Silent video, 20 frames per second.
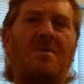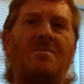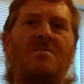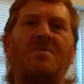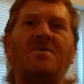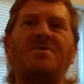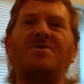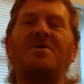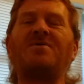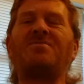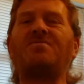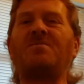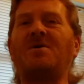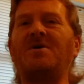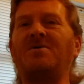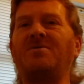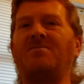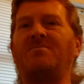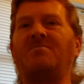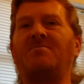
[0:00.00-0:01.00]
With this
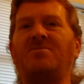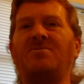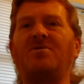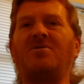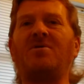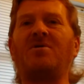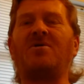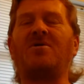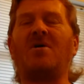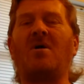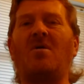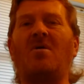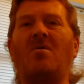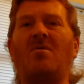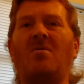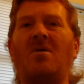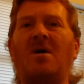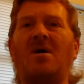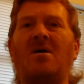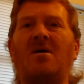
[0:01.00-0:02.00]
one, you can
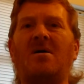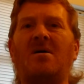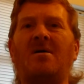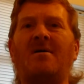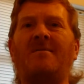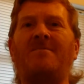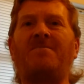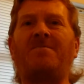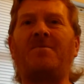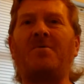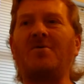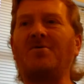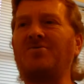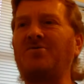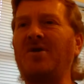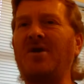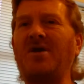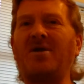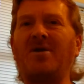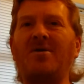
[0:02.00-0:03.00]
go
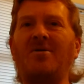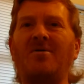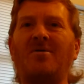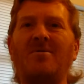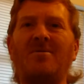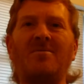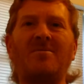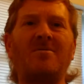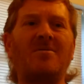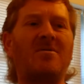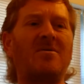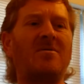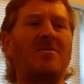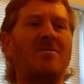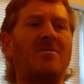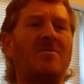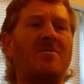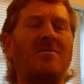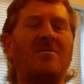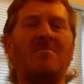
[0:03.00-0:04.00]
14
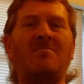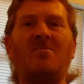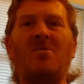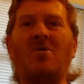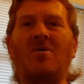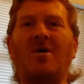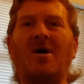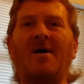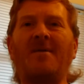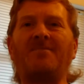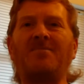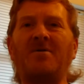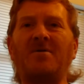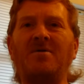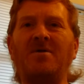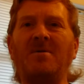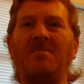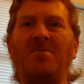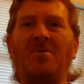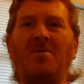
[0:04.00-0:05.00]
or more off the
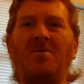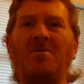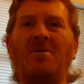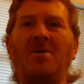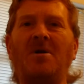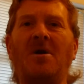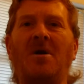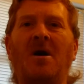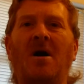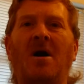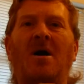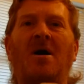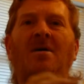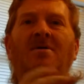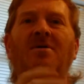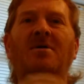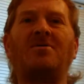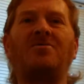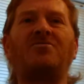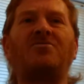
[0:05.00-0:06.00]
nipple.
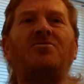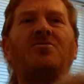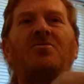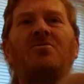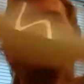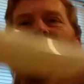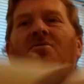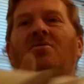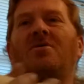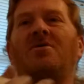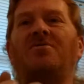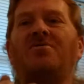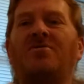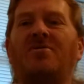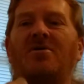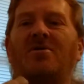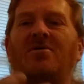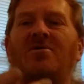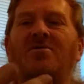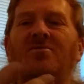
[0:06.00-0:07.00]
That's your choice,
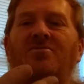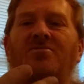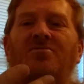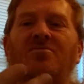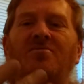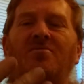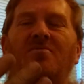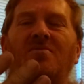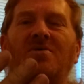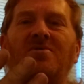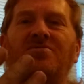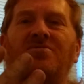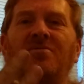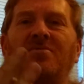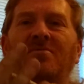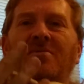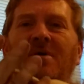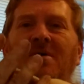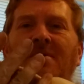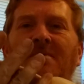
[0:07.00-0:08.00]
because once
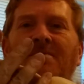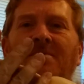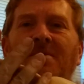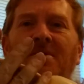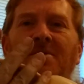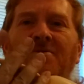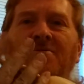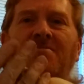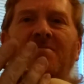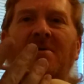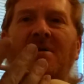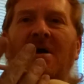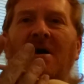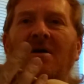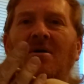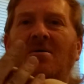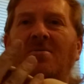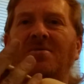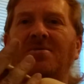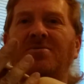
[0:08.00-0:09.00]
you finish, but I
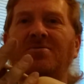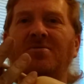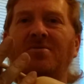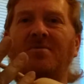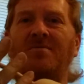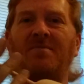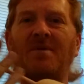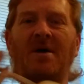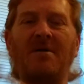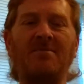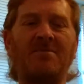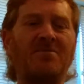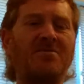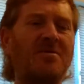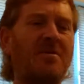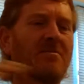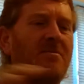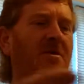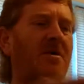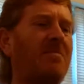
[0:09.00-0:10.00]
always do 5 to
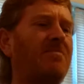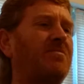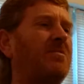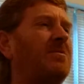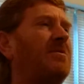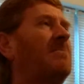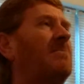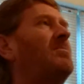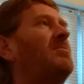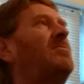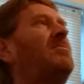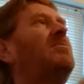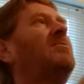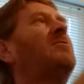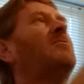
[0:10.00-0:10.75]
7 off the nipple.